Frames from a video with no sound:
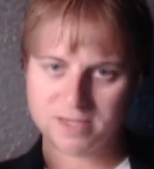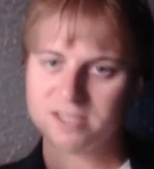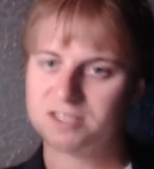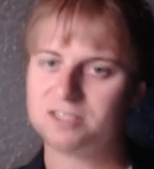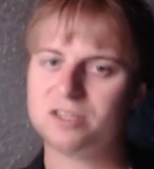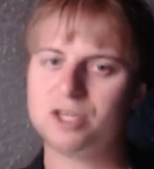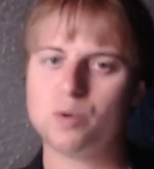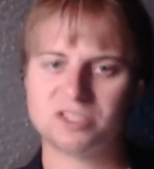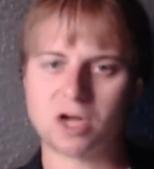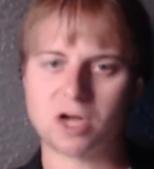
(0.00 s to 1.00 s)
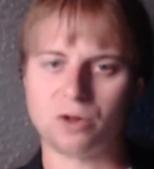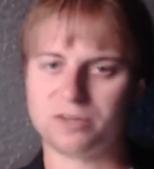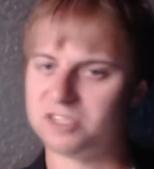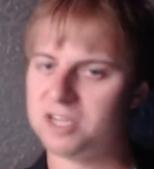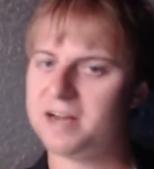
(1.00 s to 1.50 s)
Since the US dollar
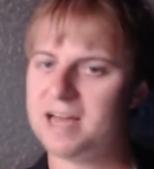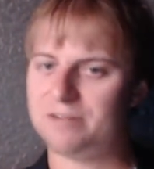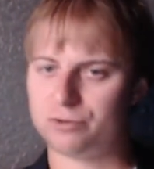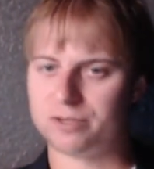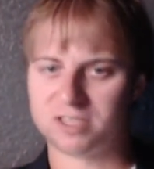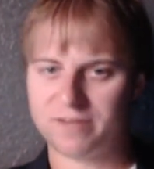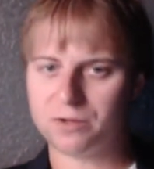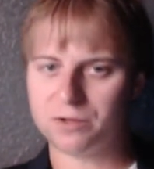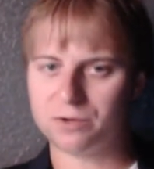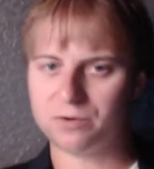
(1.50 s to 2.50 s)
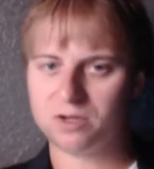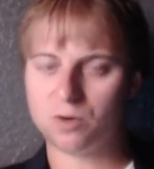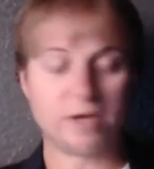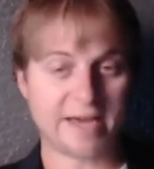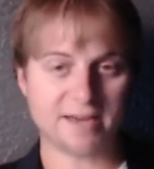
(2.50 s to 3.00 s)
does not have intrinsic value,
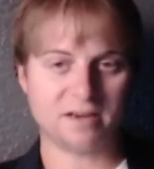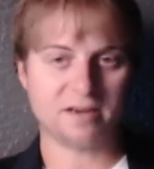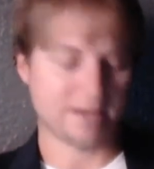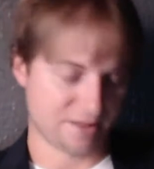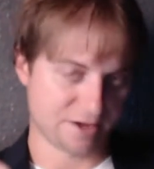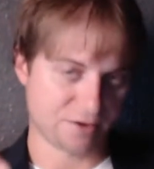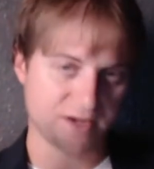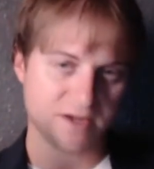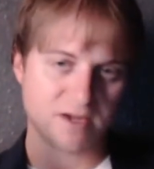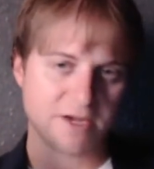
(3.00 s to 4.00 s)
we can, in theory,